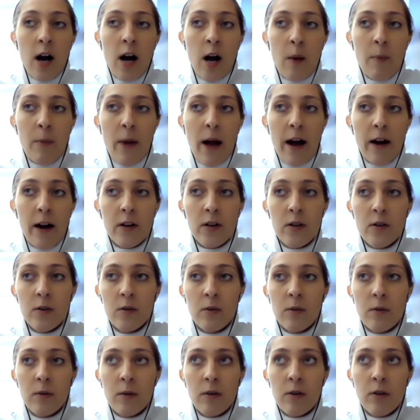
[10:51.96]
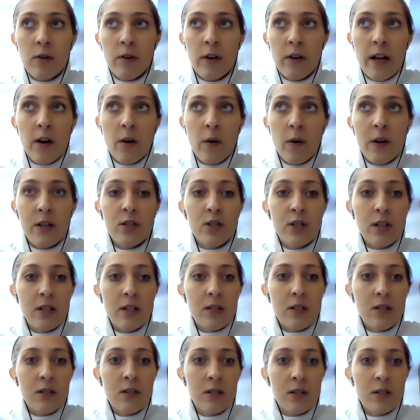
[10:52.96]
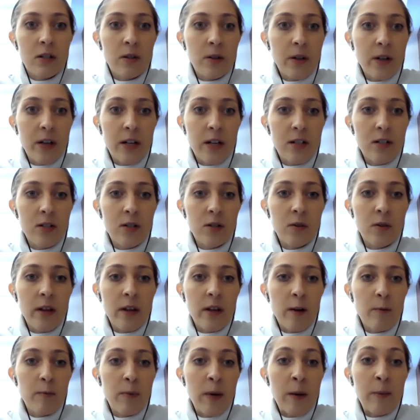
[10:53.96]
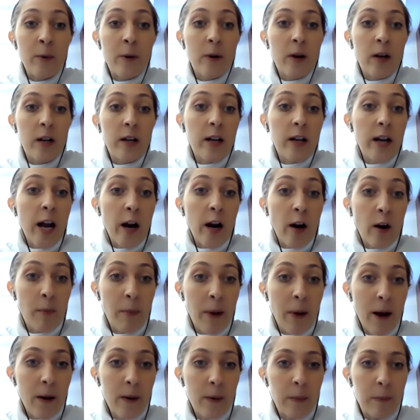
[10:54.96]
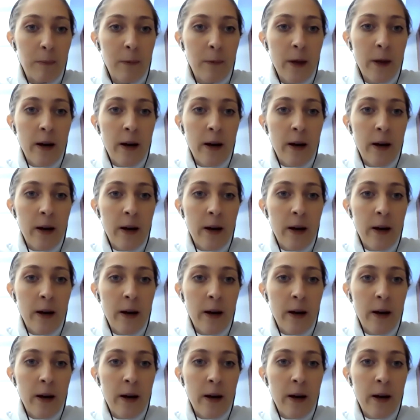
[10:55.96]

how do you create questions to look into that people are going to care about,